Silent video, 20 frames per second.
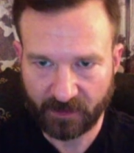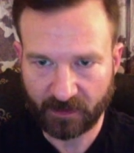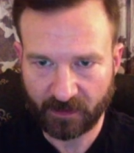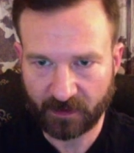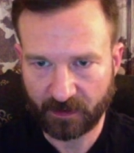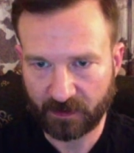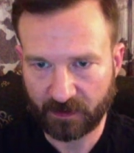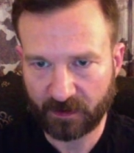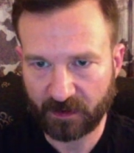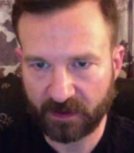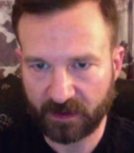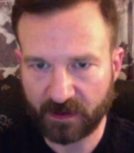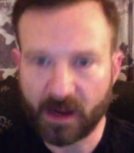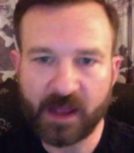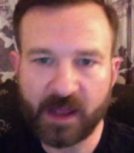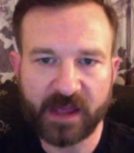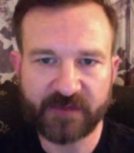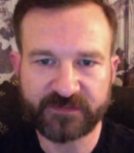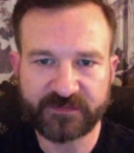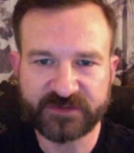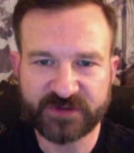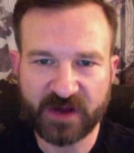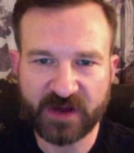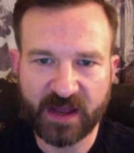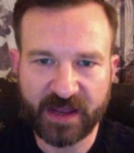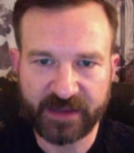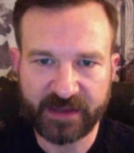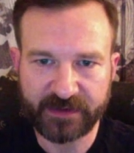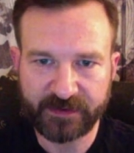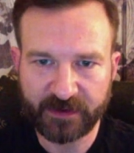And I have
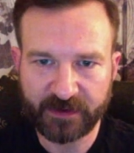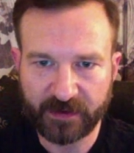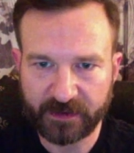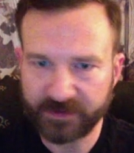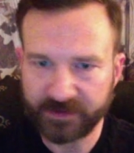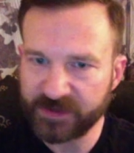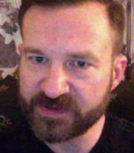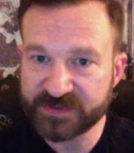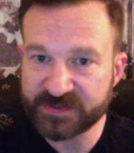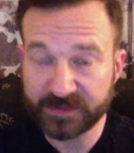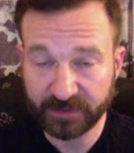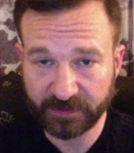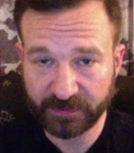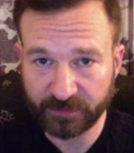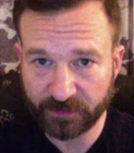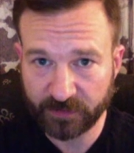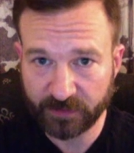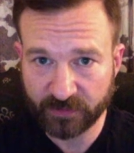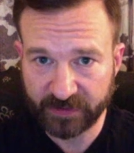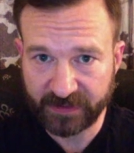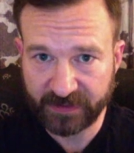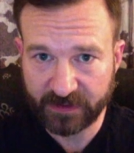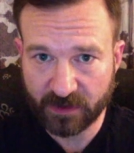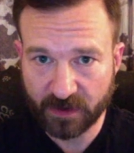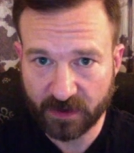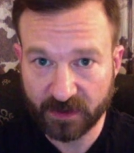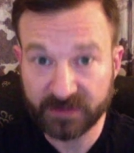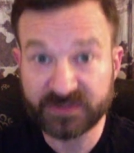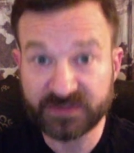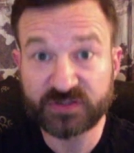tried using the little green
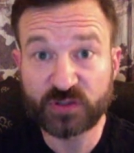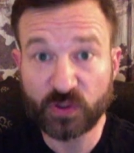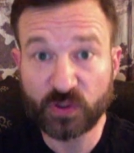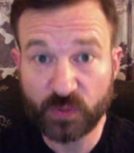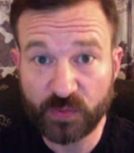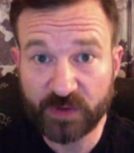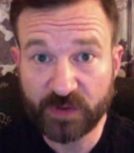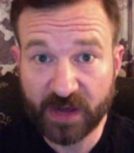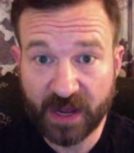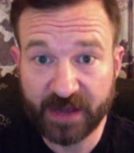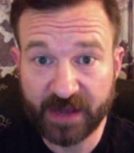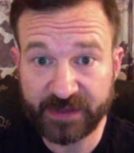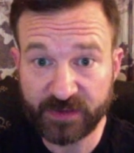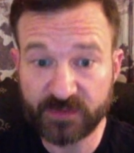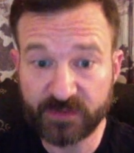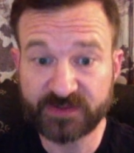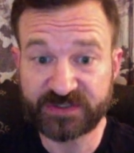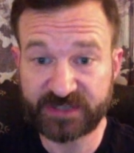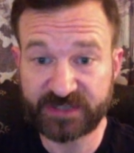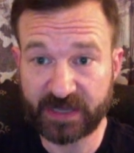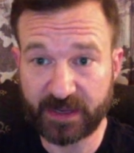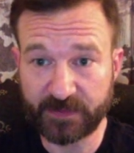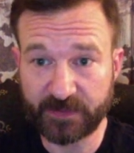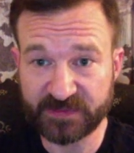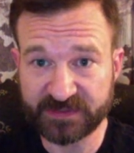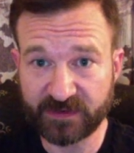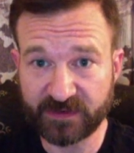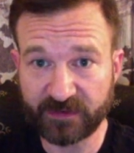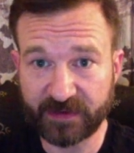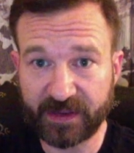cards. Do not use
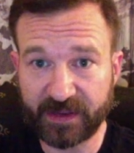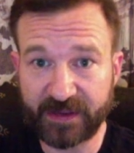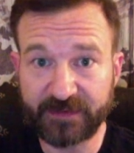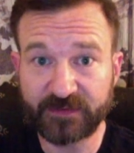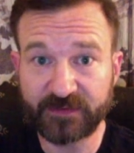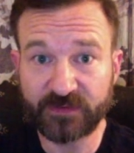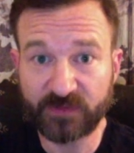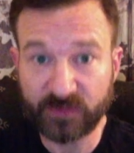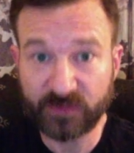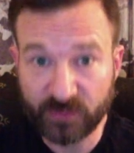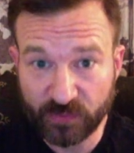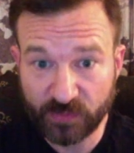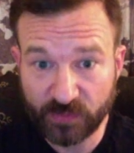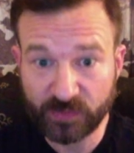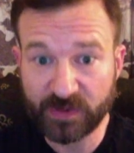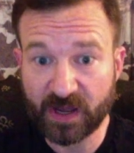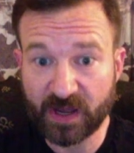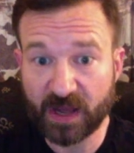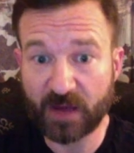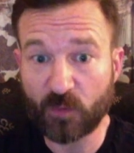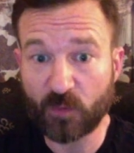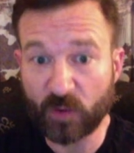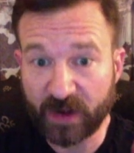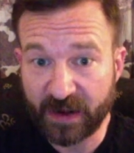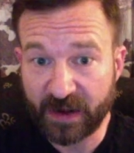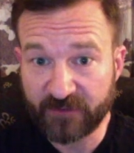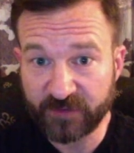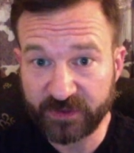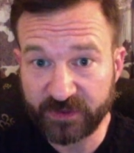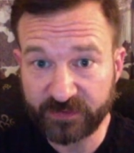gems, okay? Do not,
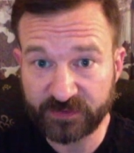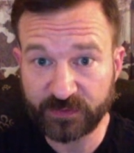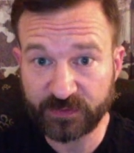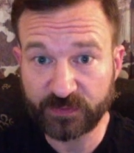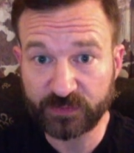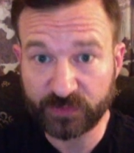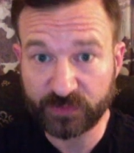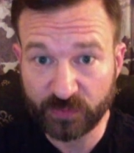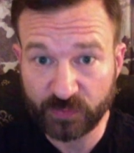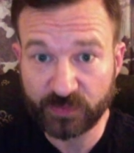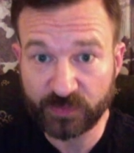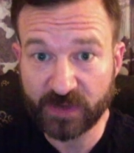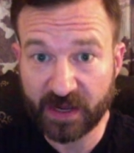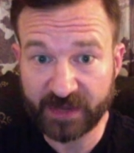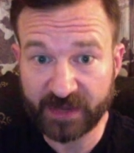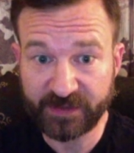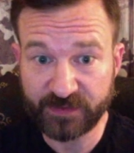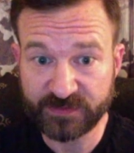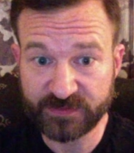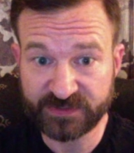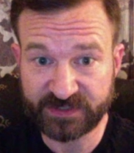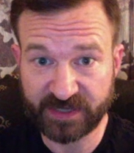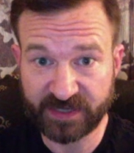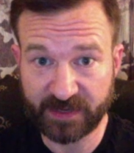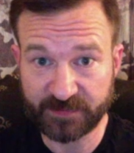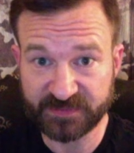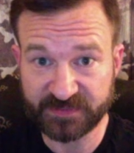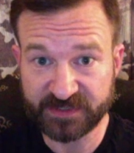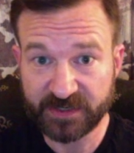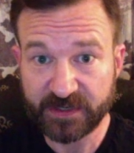whatever you do, do not use
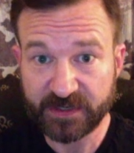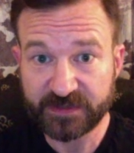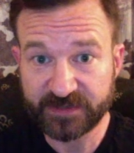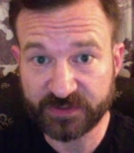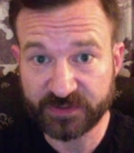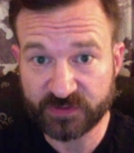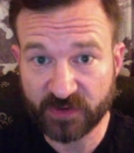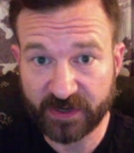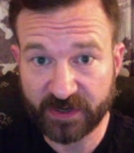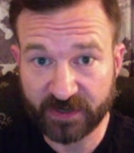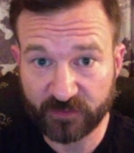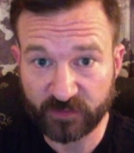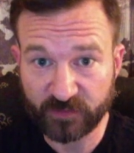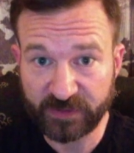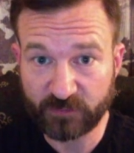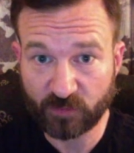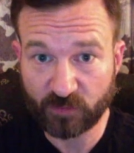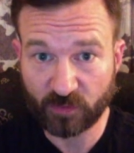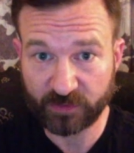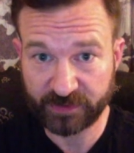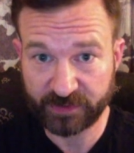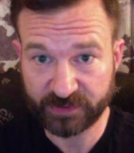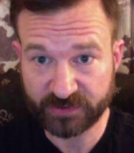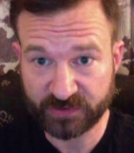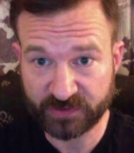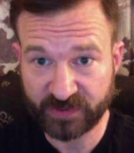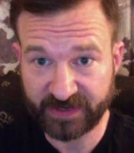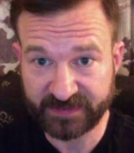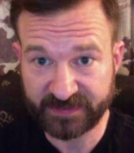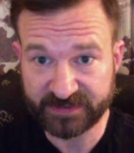gems to try to re-roll your
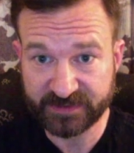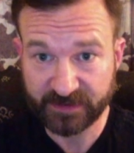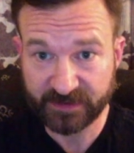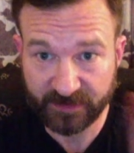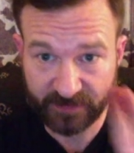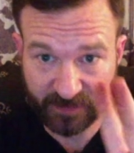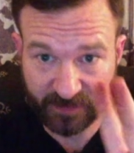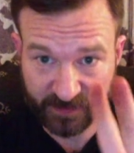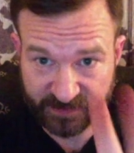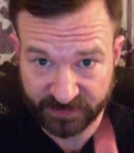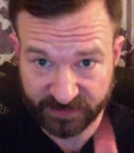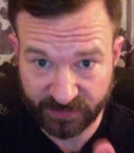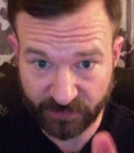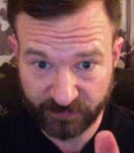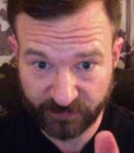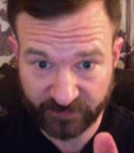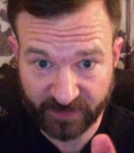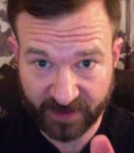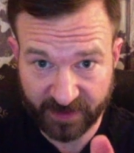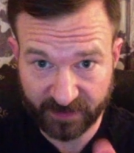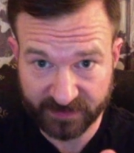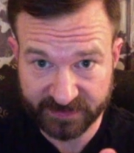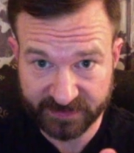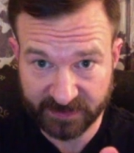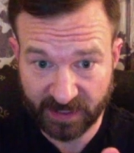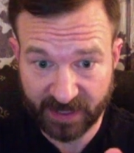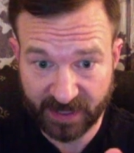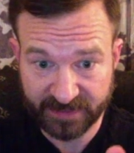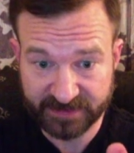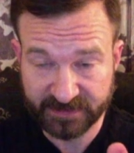traits, those 2 final
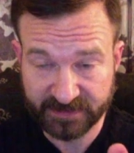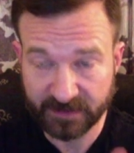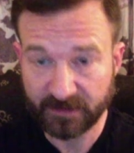slots.